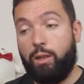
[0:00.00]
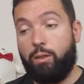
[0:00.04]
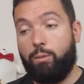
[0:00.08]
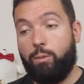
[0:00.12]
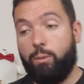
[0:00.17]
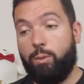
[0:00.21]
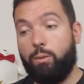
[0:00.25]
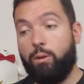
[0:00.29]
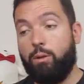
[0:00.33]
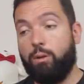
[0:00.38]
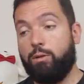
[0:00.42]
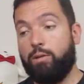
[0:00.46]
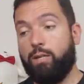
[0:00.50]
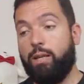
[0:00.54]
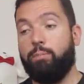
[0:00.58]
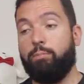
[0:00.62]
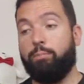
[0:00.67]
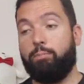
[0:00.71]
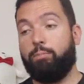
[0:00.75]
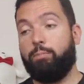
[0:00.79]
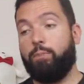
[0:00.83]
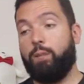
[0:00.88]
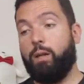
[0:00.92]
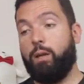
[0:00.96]
through GoSum.
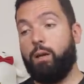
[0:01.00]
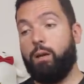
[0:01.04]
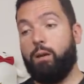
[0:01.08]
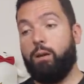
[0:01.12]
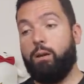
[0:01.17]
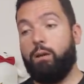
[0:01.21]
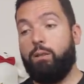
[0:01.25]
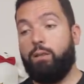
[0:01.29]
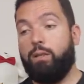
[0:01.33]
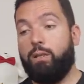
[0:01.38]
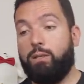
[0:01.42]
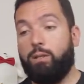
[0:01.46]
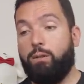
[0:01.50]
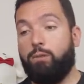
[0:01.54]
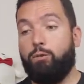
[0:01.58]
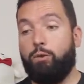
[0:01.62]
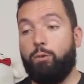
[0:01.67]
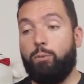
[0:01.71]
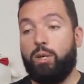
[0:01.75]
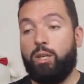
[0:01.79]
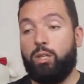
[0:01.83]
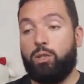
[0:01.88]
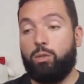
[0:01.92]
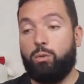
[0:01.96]
This
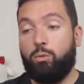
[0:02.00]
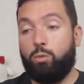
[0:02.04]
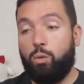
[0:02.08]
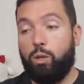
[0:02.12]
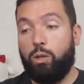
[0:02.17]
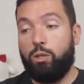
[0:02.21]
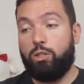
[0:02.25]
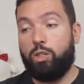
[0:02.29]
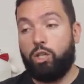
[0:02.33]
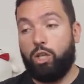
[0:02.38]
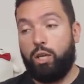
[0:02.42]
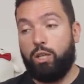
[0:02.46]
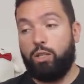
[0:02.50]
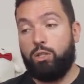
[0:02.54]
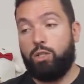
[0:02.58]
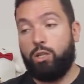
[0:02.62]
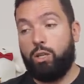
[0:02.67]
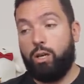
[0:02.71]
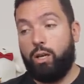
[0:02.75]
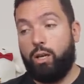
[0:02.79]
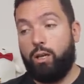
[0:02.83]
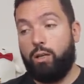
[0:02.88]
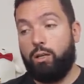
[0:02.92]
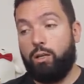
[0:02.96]
information will change
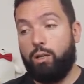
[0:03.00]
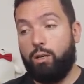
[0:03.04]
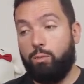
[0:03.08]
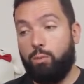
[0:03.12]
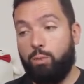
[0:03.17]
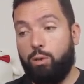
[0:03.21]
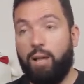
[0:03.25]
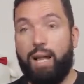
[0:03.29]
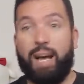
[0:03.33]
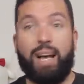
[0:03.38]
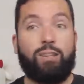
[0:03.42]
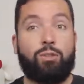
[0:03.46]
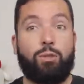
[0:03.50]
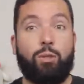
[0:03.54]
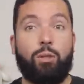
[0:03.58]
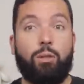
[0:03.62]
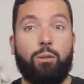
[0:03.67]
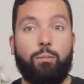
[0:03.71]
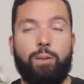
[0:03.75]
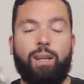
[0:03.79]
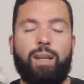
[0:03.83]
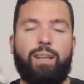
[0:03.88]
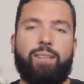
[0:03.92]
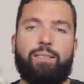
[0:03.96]
and it will actually
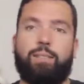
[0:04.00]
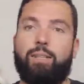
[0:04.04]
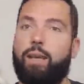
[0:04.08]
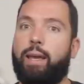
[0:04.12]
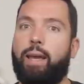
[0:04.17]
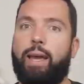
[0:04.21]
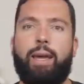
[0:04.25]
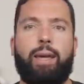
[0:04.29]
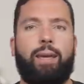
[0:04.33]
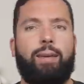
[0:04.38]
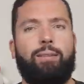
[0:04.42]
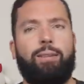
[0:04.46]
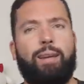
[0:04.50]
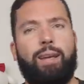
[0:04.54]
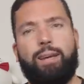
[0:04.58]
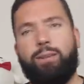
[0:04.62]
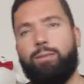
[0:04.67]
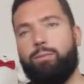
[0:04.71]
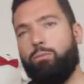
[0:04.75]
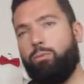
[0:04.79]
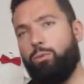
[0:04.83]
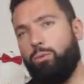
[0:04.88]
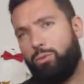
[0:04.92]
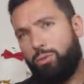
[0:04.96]
complain and say, hey, like
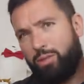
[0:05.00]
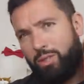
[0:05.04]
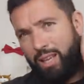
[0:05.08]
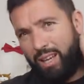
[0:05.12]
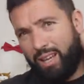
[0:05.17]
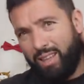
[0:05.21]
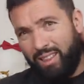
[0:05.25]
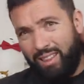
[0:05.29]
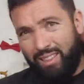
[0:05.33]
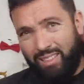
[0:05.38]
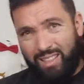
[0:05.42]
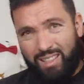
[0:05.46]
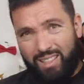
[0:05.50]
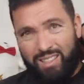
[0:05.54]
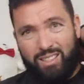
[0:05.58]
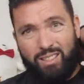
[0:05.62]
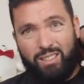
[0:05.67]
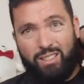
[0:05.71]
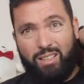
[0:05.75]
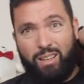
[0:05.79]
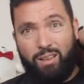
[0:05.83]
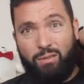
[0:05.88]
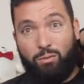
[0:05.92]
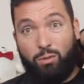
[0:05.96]
you're saying that this is the
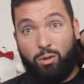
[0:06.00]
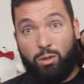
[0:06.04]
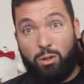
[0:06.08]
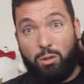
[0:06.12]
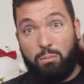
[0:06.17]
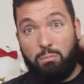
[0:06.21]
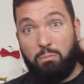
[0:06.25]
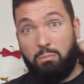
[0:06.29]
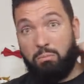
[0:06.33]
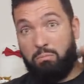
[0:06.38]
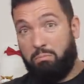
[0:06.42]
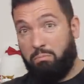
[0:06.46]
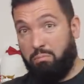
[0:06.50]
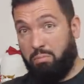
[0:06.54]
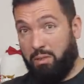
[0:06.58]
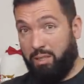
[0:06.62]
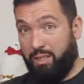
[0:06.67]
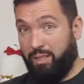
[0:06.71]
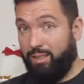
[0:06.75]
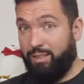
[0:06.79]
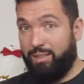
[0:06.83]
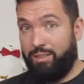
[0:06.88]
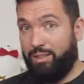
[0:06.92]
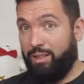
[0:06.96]
same version, but
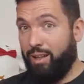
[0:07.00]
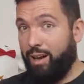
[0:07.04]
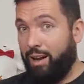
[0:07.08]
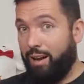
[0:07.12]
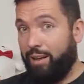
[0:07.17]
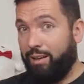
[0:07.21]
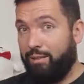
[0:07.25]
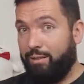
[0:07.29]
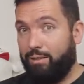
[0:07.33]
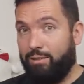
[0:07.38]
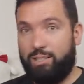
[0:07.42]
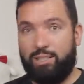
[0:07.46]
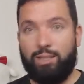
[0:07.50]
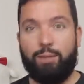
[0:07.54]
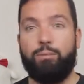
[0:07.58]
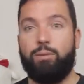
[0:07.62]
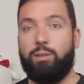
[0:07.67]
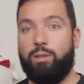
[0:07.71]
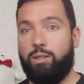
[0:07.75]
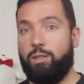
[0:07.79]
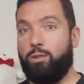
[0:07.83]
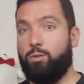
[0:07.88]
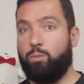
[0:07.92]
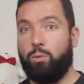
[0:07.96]
it's not,
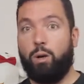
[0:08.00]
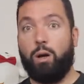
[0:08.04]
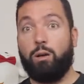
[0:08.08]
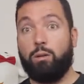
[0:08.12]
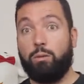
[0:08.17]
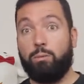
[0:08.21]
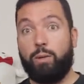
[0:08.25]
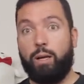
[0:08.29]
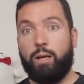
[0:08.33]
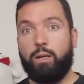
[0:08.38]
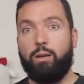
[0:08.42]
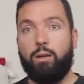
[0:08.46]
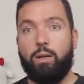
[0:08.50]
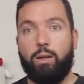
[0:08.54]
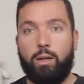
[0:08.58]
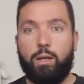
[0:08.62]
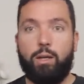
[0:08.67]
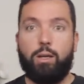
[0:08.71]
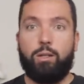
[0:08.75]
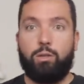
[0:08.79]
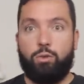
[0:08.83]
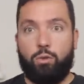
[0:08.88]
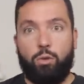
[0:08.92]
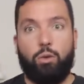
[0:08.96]
something is wrong, right?
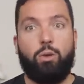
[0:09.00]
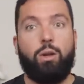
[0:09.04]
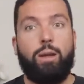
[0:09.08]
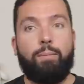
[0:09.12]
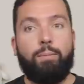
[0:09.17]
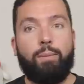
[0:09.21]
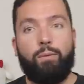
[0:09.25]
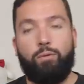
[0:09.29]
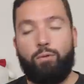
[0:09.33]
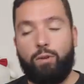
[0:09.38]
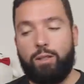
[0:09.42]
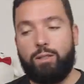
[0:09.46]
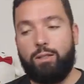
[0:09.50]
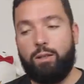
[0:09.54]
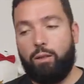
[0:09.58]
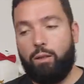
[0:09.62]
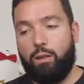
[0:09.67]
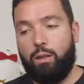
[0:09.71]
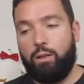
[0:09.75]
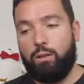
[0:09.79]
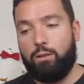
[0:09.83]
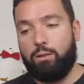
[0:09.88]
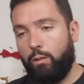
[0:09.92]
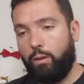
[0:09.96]
So you're gonna be fixing
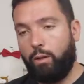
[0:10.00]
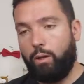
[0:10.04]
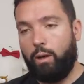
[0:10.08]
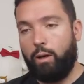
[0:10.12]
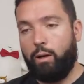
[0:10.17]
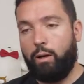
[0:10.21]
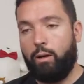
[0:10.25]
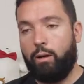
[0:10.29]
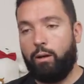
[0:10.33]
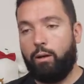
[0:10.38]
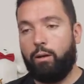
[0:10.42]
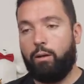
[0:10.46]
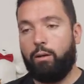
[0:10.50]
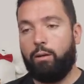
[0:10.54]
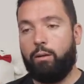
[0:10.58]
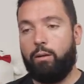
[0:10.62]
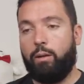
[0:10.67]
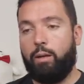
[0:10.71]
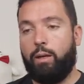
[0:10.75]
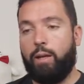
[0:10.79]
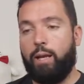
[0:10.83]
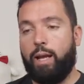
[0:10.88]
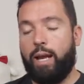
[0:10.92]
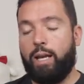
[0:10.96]
this.
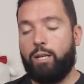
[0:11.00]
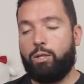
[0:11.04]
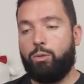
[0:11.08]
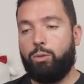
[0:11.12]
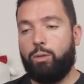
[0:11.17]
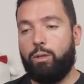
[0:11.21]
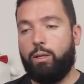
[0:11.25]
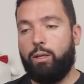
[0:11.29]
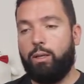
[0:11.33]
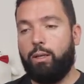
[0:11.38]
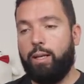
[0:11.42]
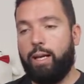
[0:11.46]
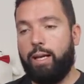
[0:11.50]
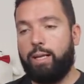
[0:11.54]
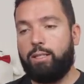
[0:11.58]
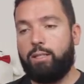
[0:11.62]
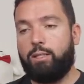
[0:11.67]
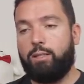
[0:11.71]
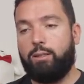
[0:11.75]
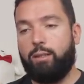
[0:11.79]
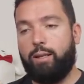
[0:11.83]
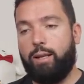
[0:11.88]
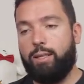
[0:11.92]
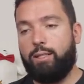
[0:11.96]
And actually
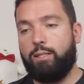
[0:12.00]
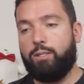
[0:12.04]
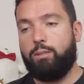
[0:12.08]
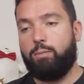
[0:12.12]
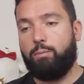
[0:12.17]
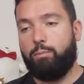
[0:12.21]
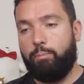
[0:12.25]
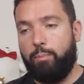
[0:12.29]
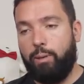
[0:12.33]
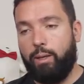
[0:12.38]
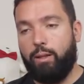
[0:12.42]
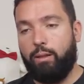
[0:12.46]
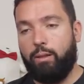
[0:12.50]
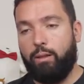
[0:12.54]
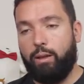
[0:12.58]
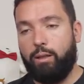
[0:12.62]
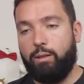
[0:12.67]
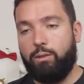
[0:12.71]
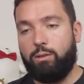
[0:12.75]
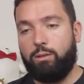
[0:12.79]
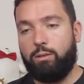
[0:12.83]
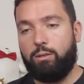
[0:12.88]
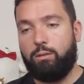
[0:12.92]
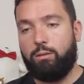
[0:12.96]
let's build
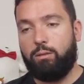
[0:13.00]
this,